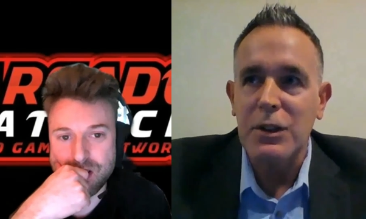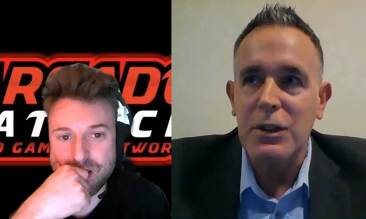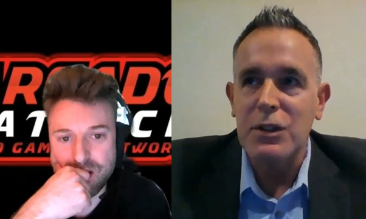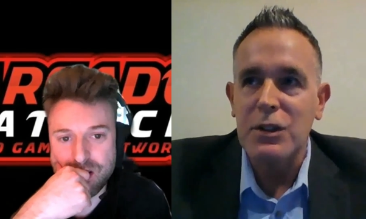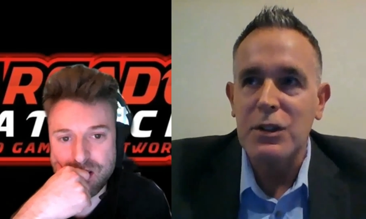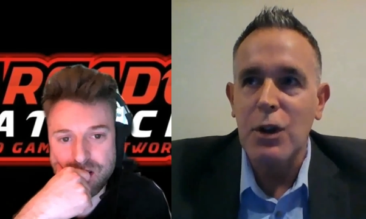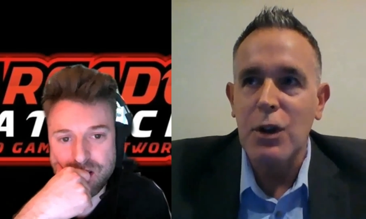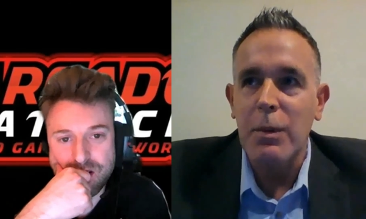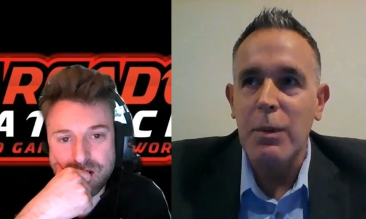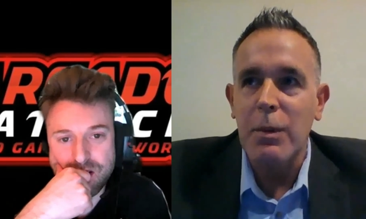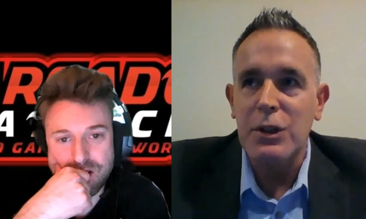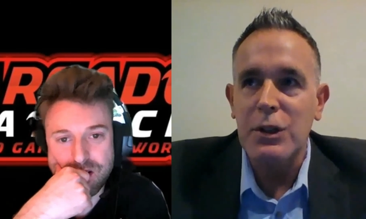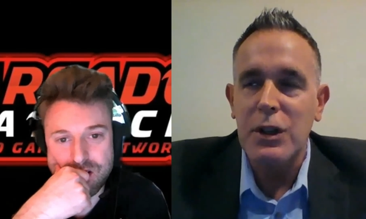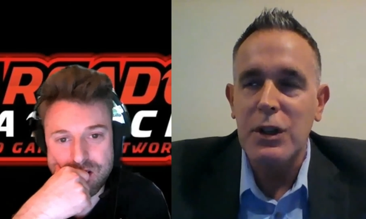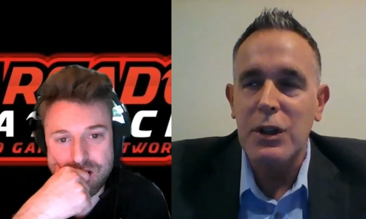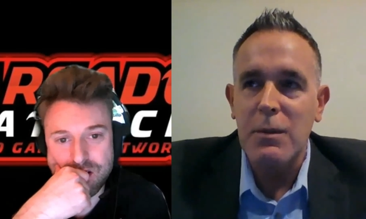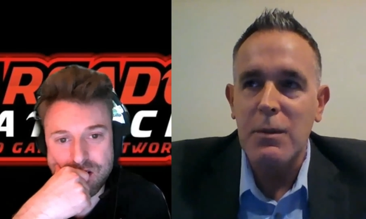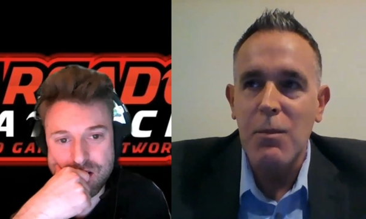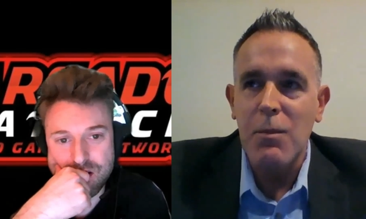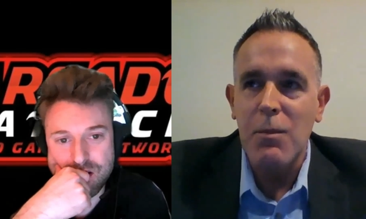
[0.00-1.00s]
Speaker 1: one so
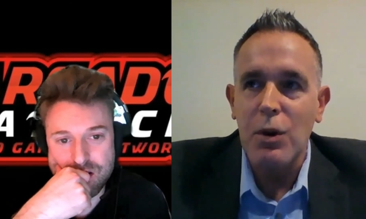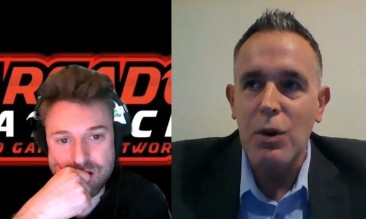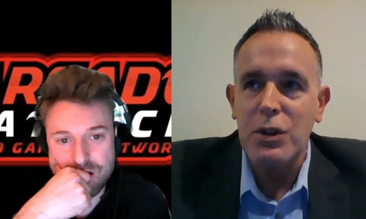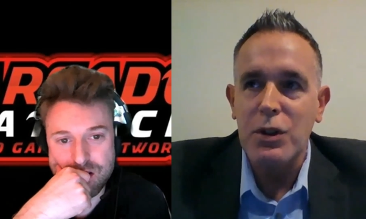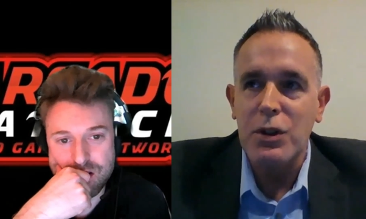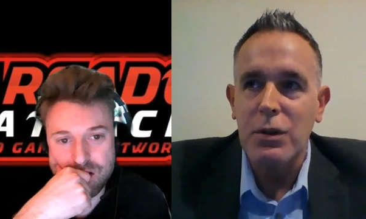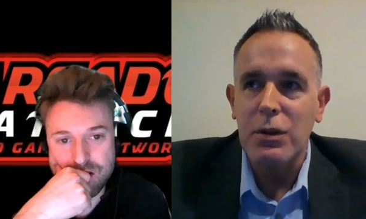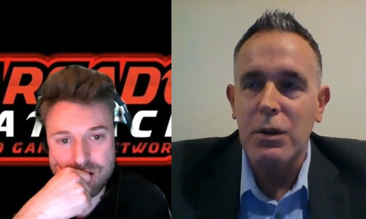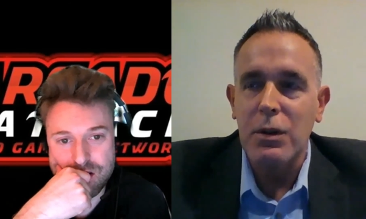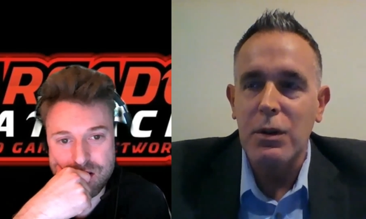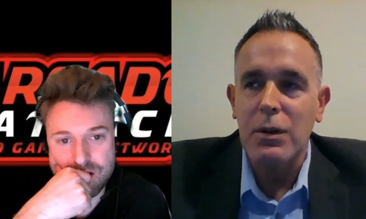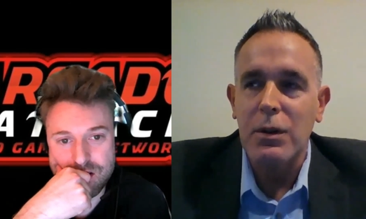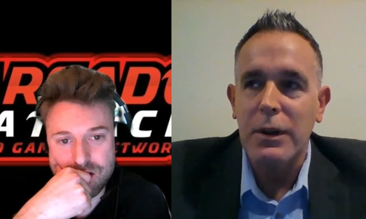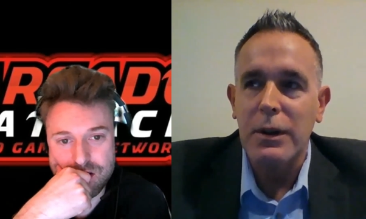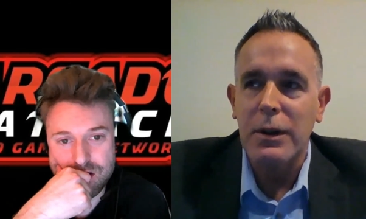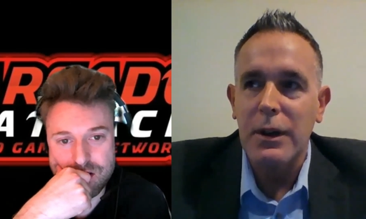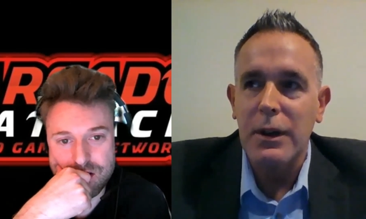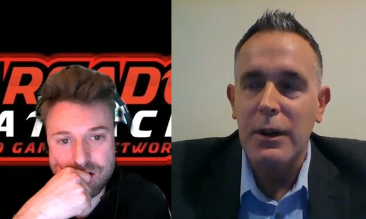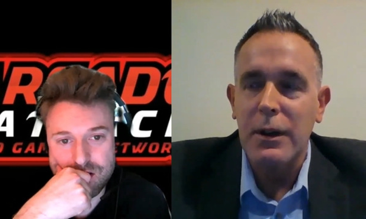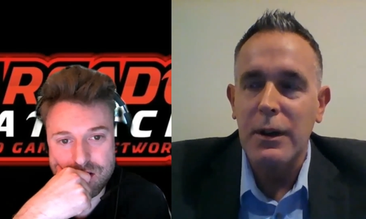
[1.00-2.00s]
much
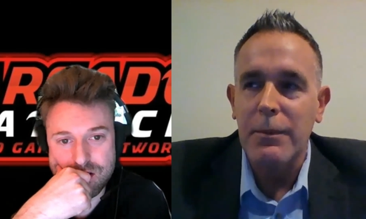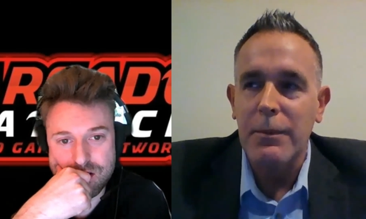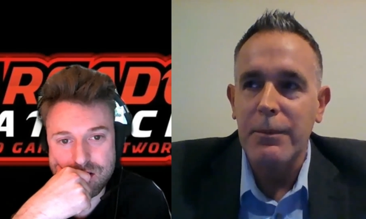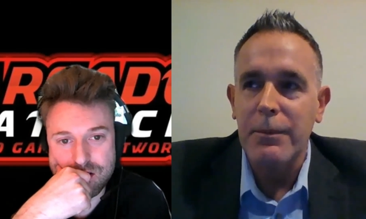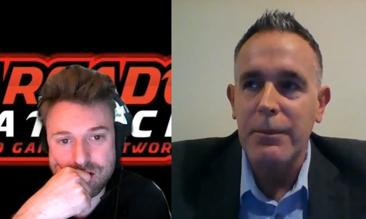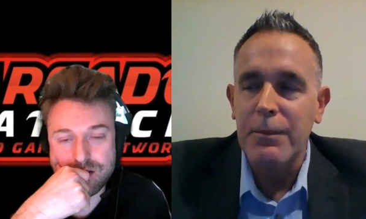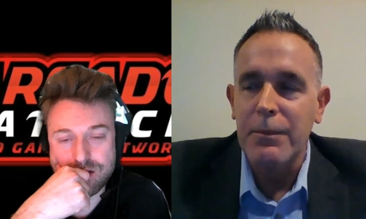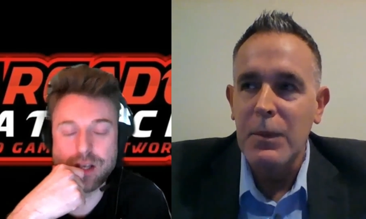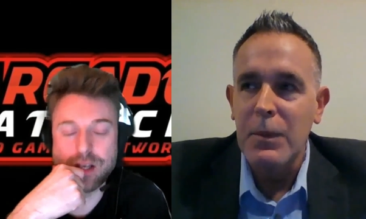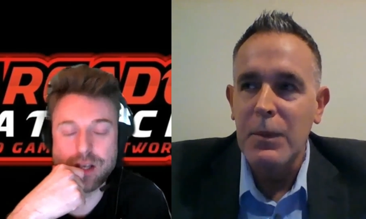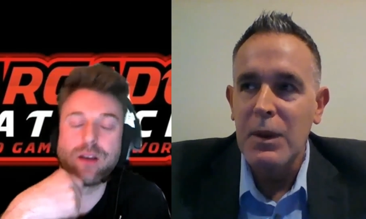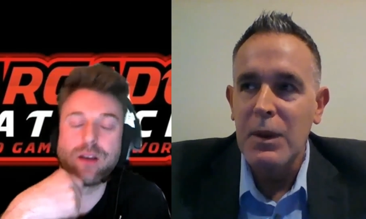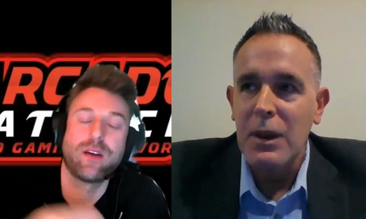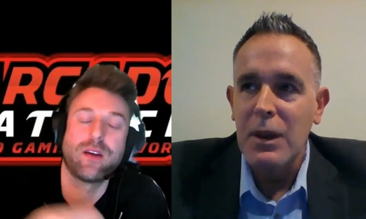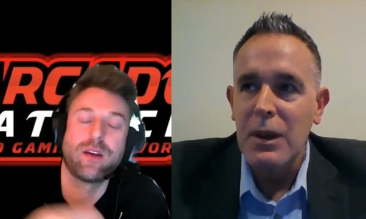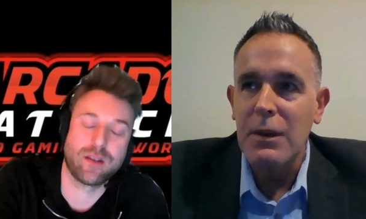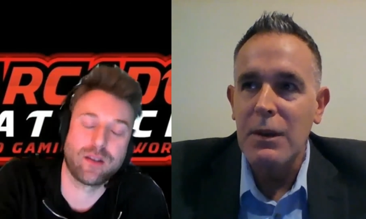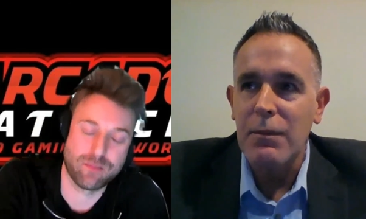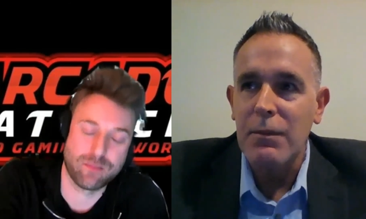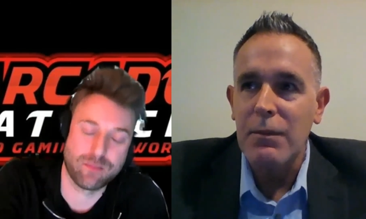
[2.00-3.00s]
emotional um, yeah,
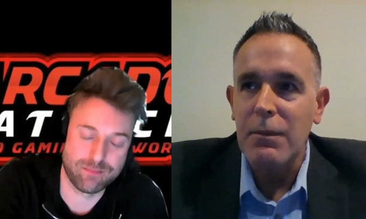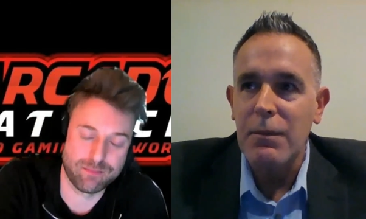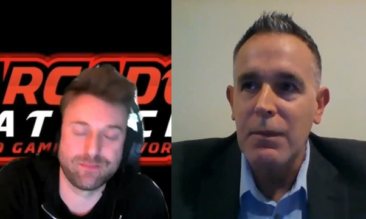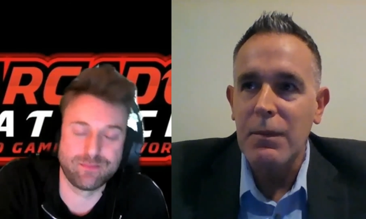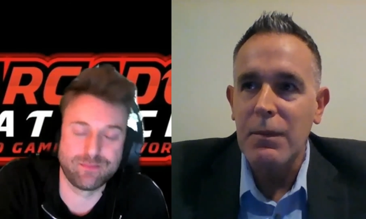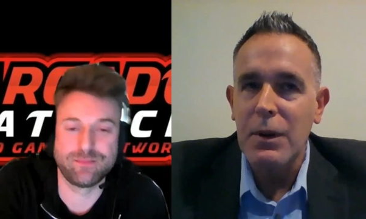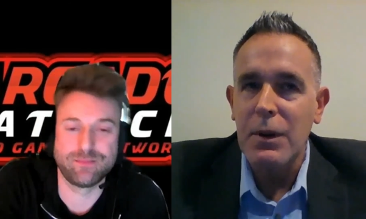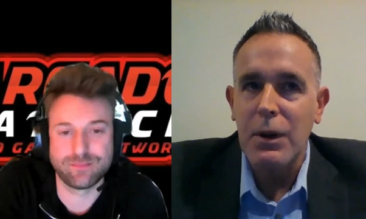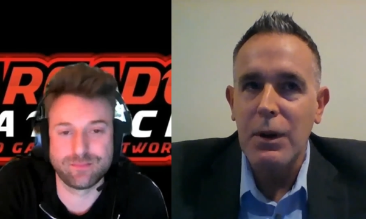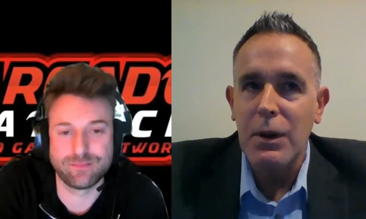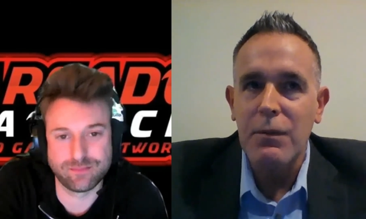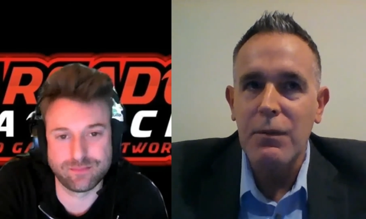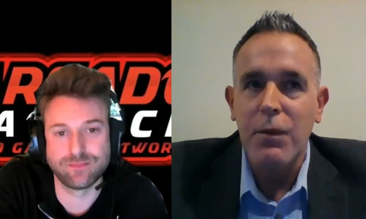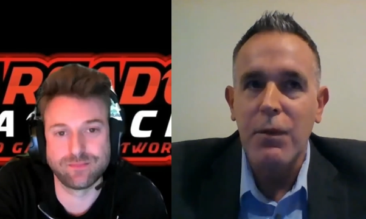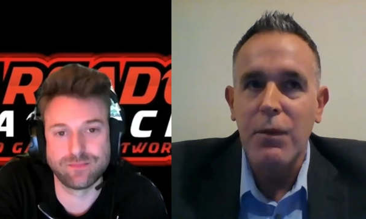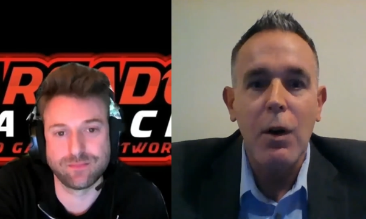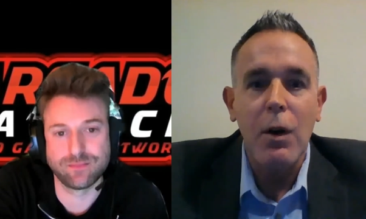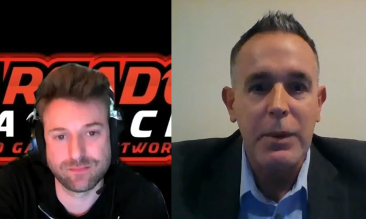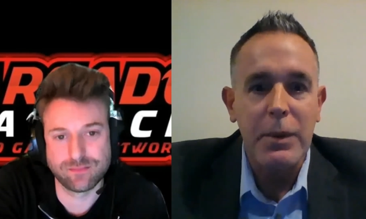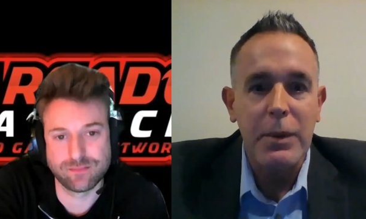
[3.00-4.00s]
yeah, yeah you know
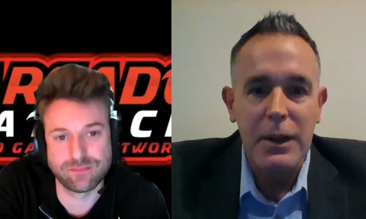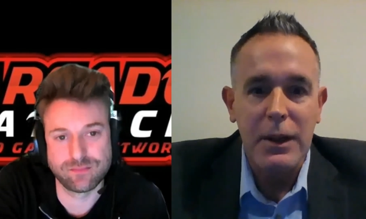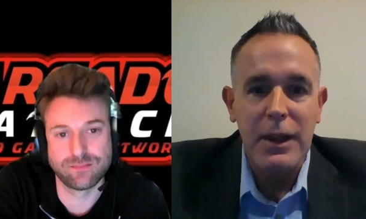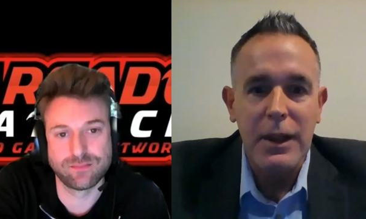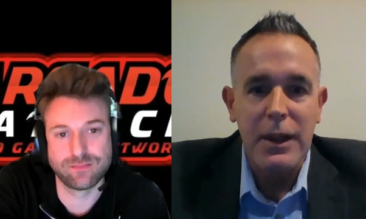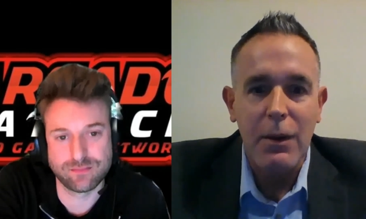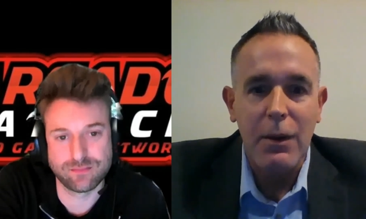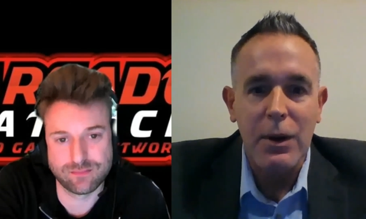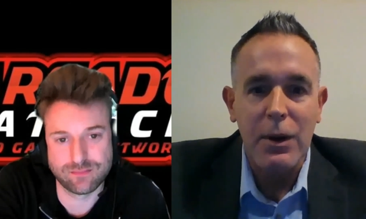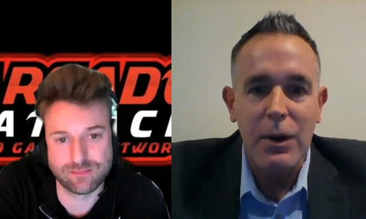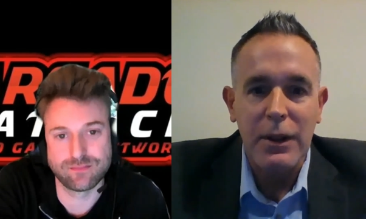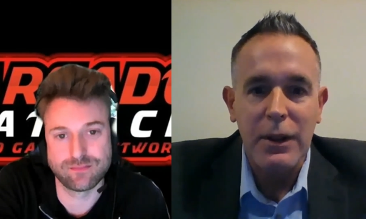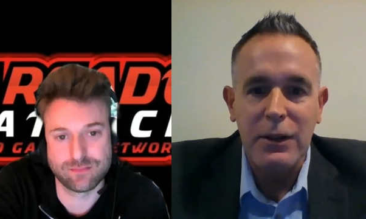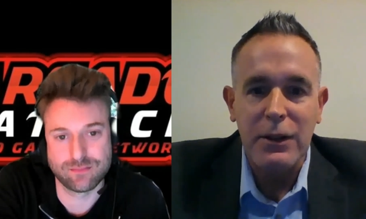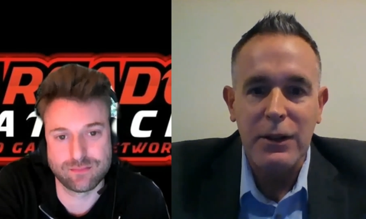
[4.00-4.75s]
involvement in that one.